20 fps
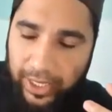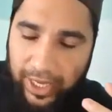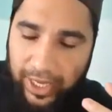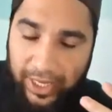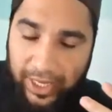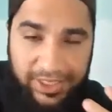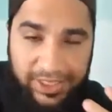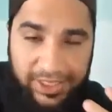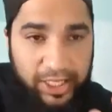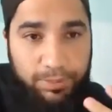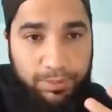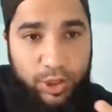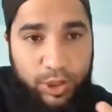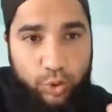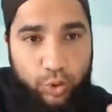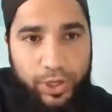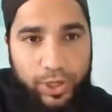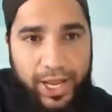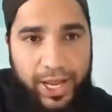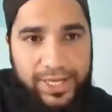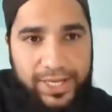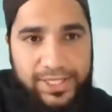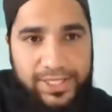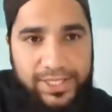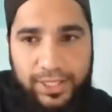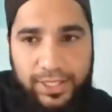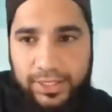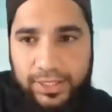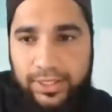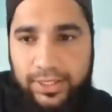extremely good
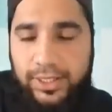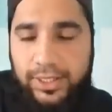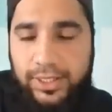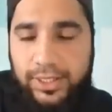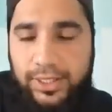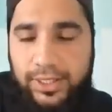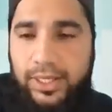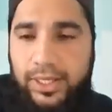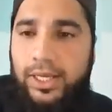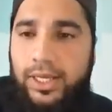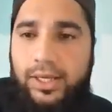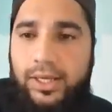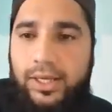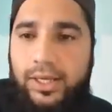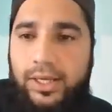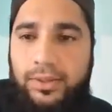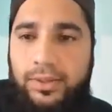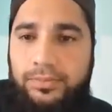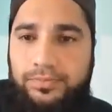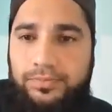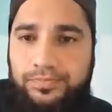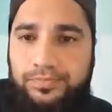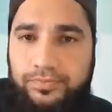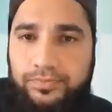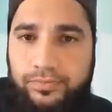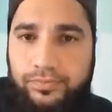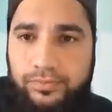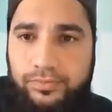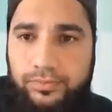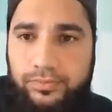eyesight,
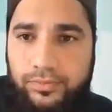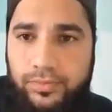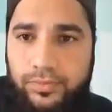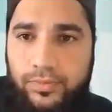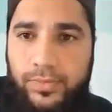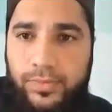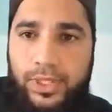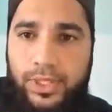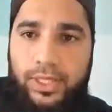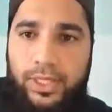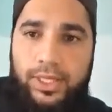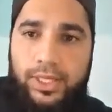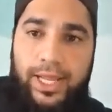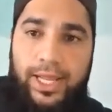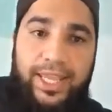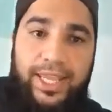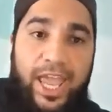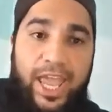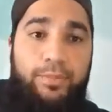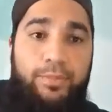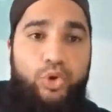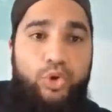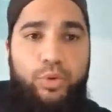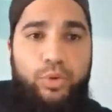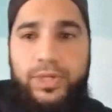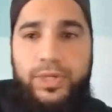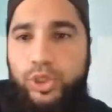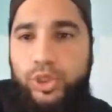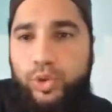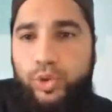like
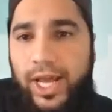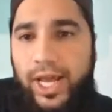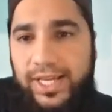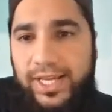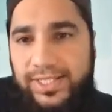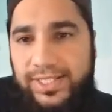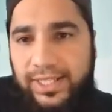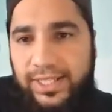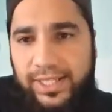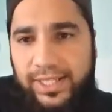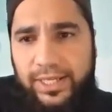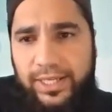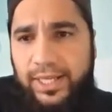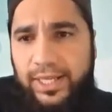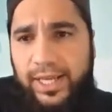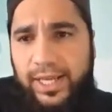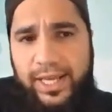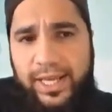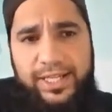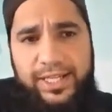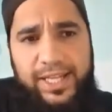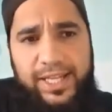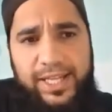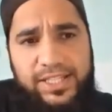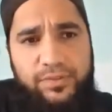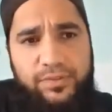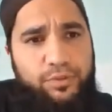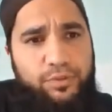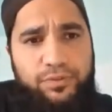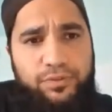abnormally good eyesight, and it
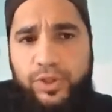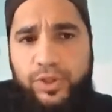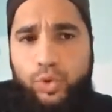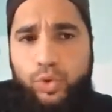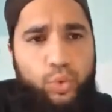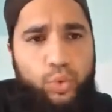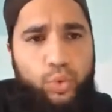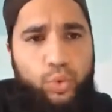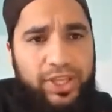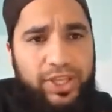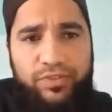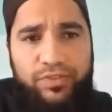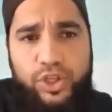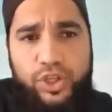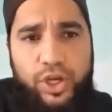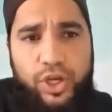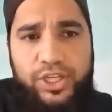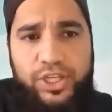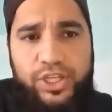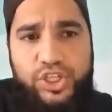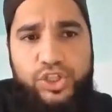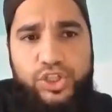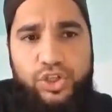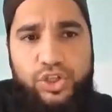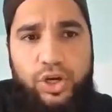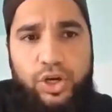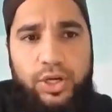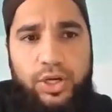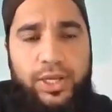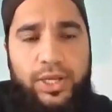doesn't fulfill, or whatever the conditions
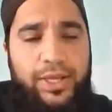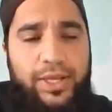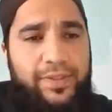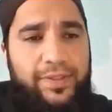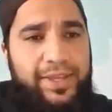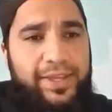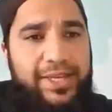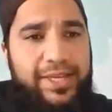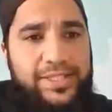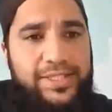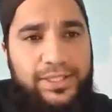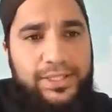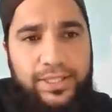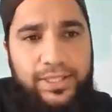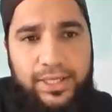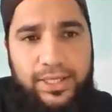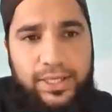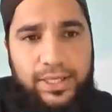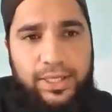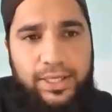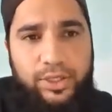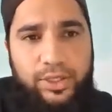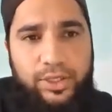are, there isn't a